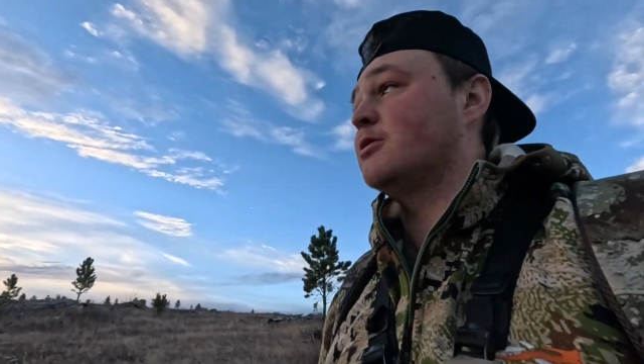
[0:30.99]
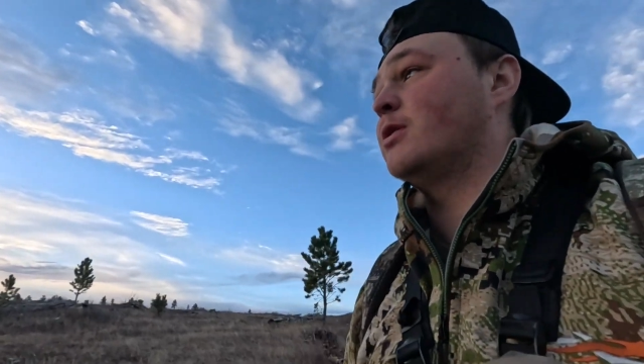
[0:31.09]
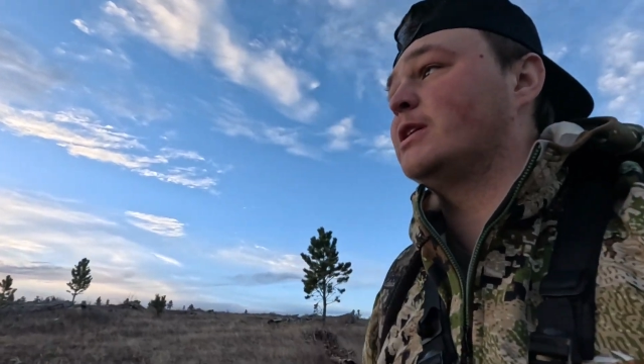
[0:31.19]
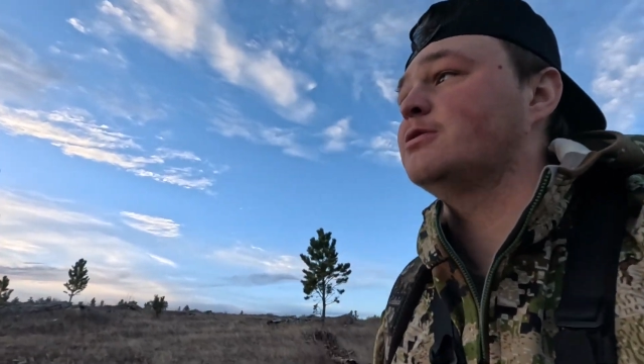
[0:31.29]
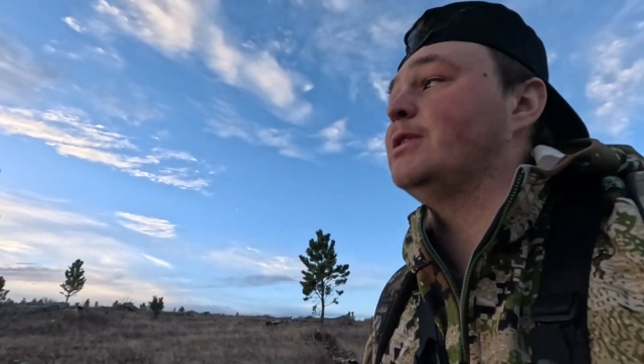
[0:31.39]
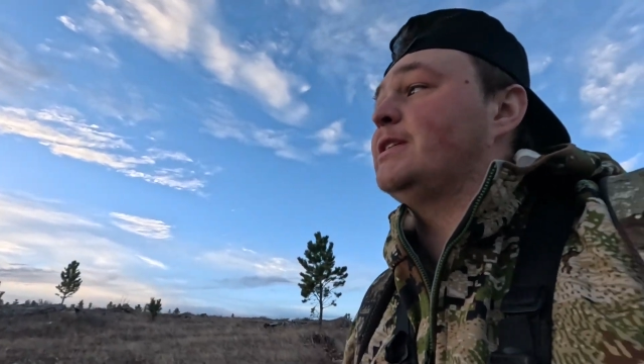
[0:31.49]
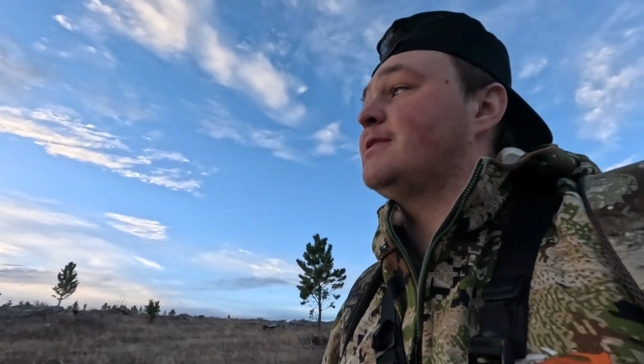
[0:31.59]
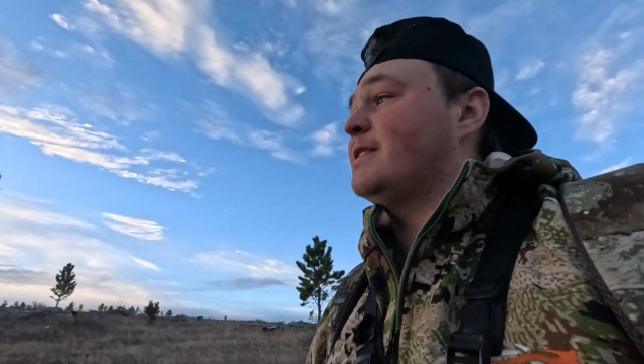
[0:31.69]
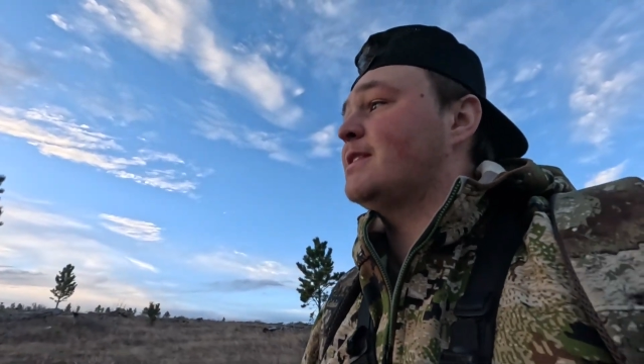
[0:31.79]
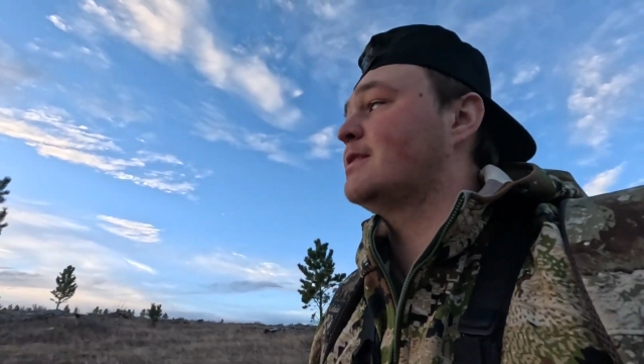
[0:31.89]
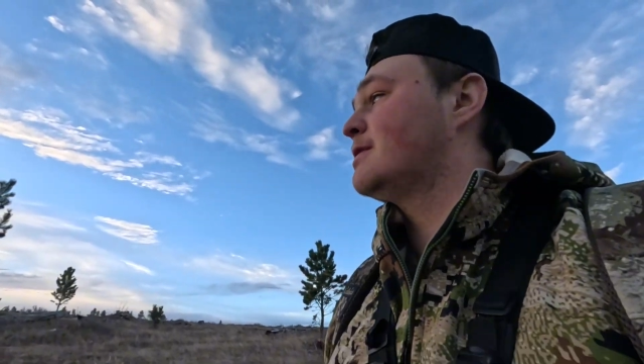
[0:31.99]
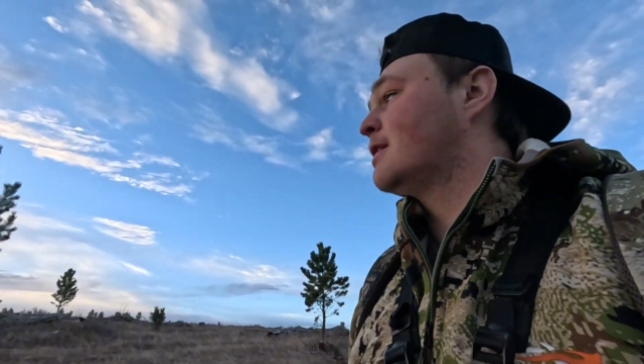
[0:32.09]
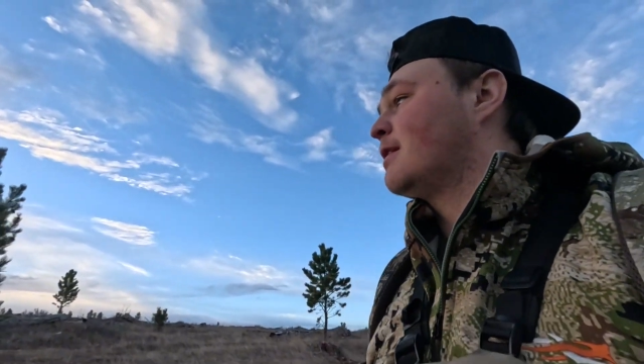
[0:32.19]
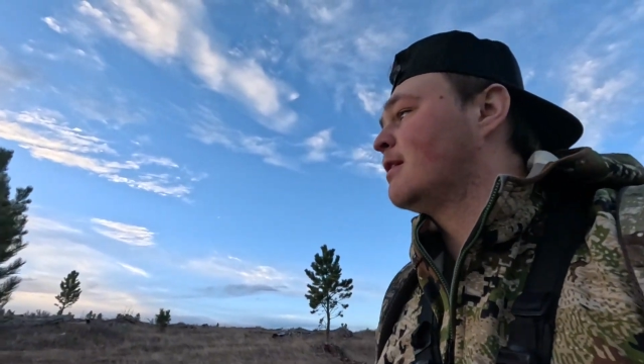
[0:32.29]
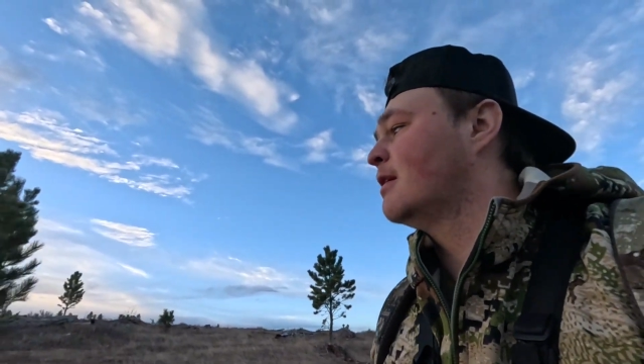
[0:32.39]
2026,
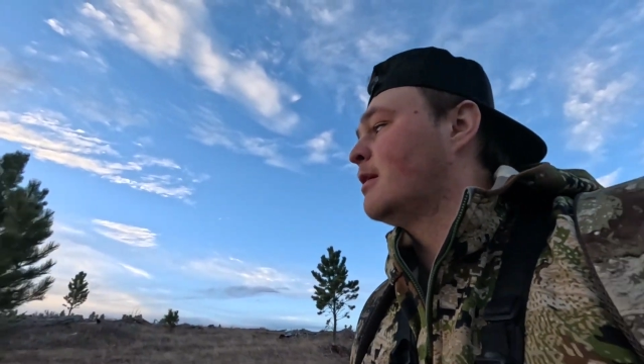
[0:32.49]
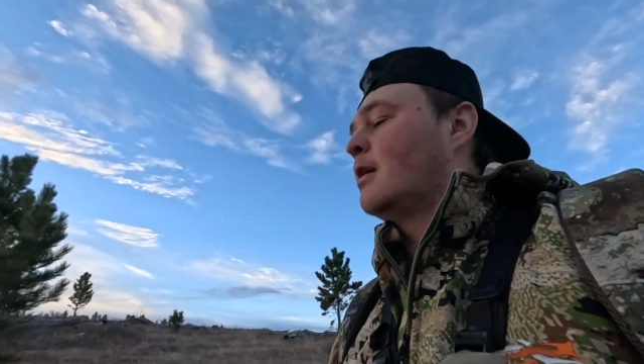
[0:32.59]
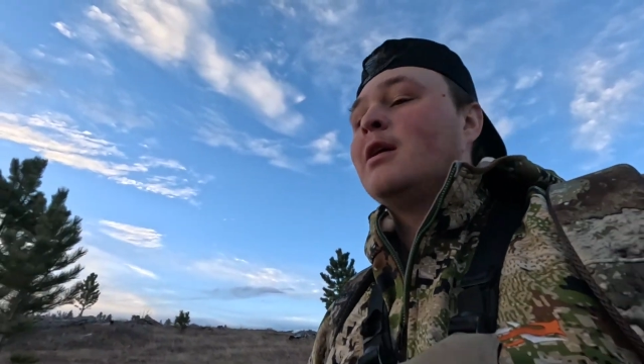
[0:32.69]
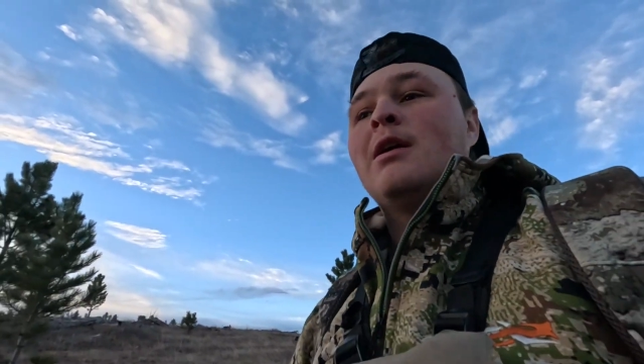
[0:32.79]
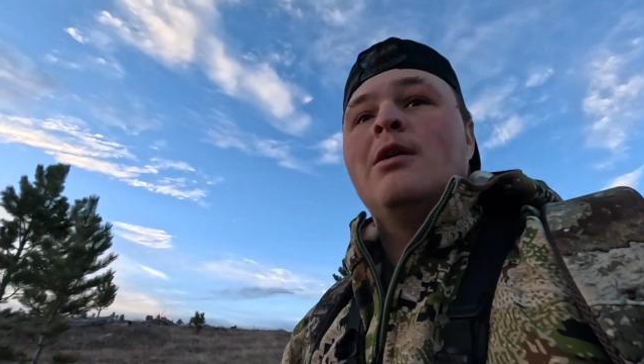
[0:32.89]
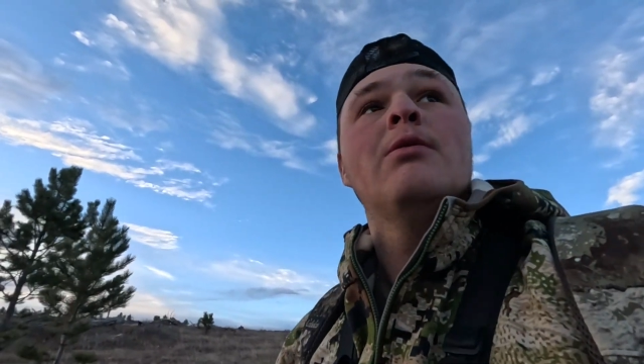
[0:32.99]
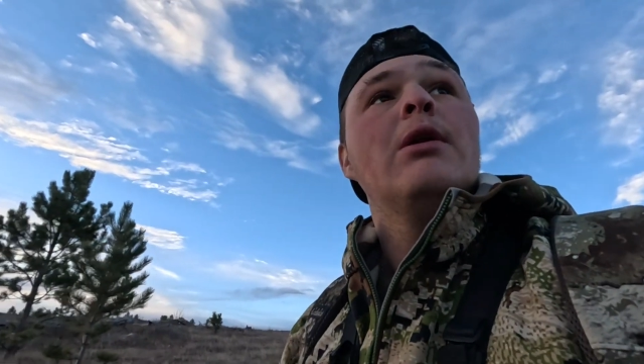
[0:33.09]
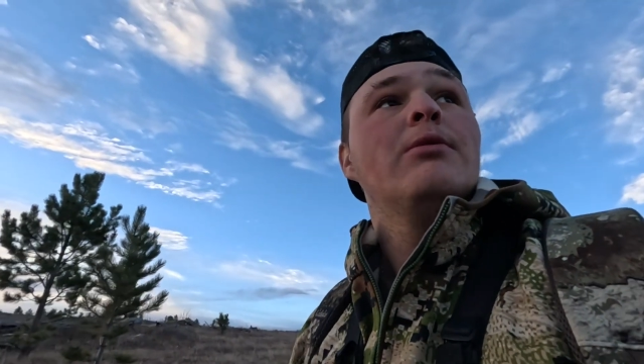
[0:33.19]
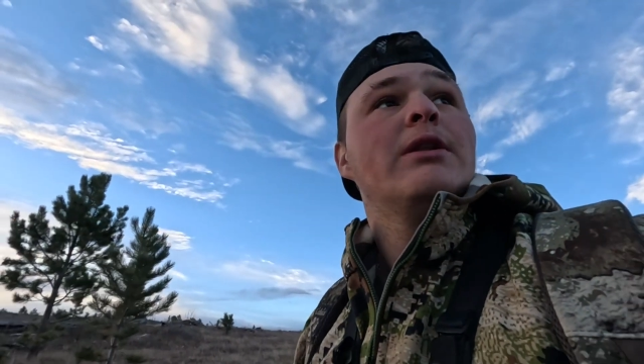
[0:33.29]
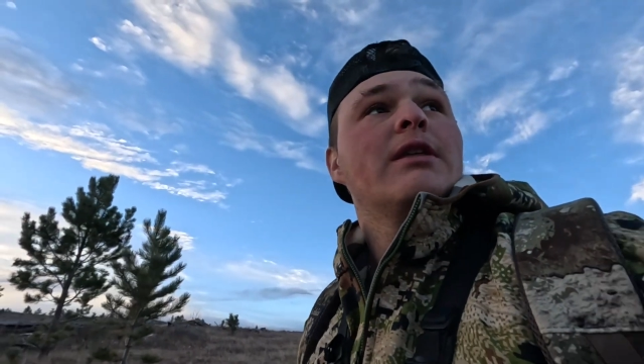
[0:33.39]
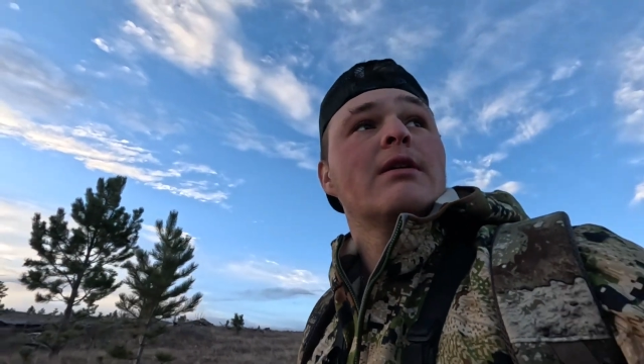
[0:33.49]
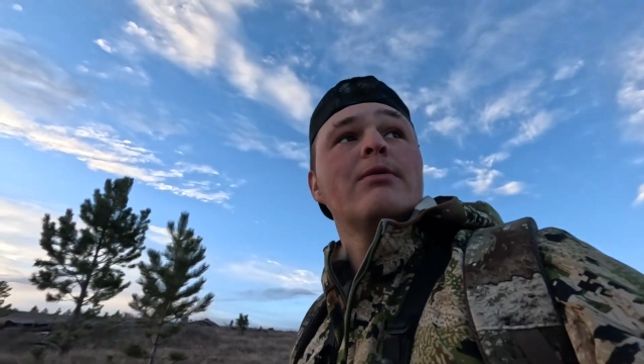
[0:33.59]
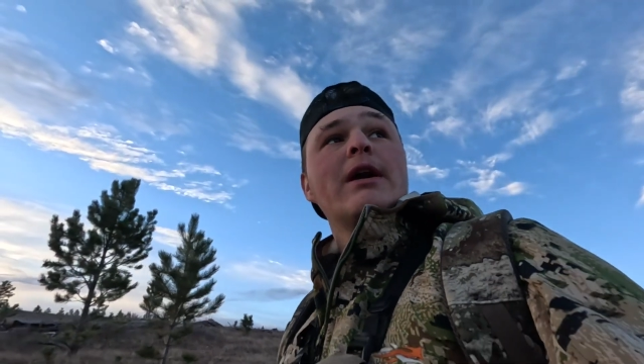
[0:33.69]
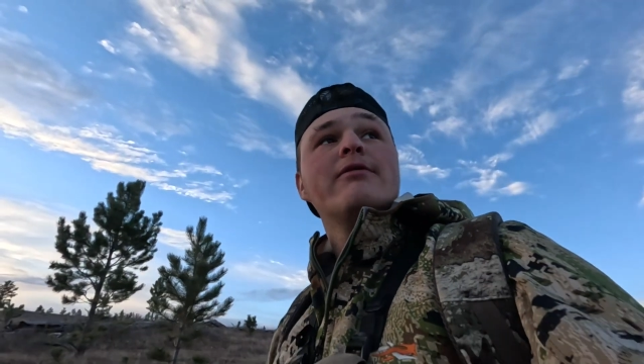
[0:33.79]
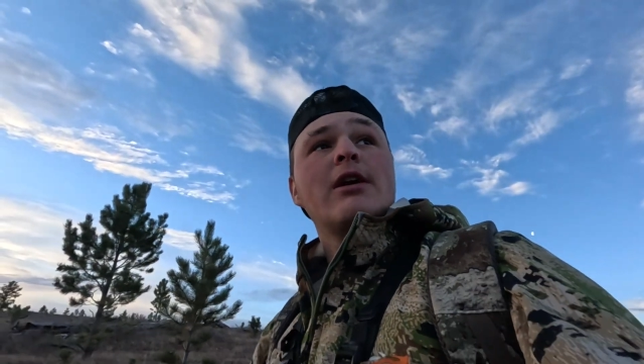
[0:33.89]
what we think
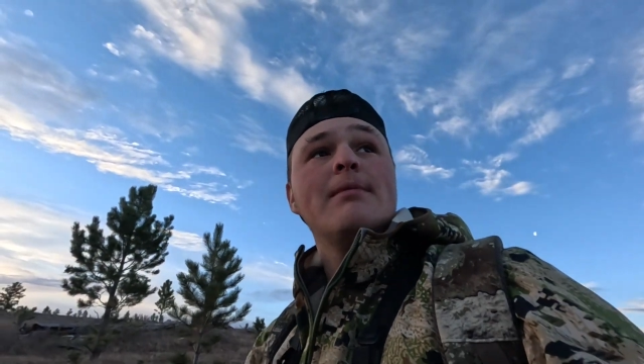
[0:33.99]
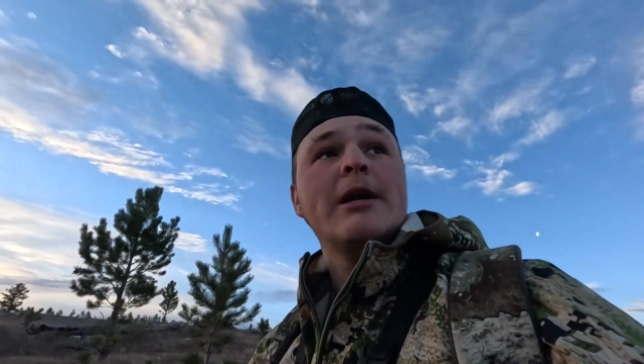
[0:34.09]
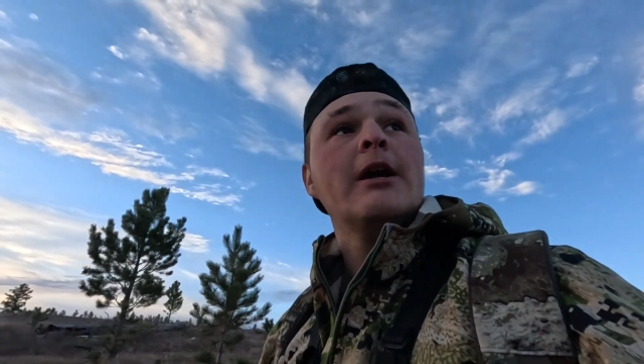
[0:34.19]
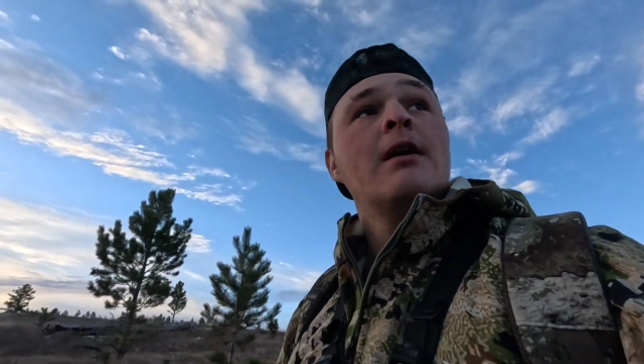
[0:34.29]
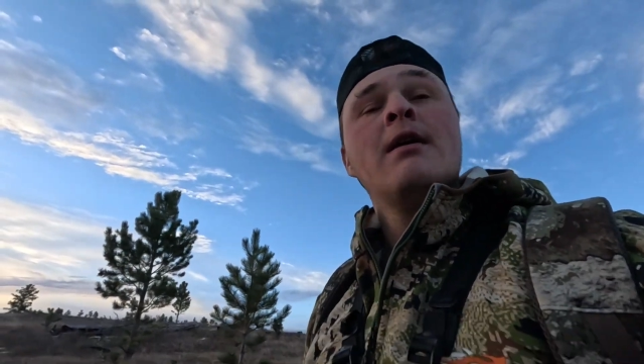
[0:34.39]
we have coming.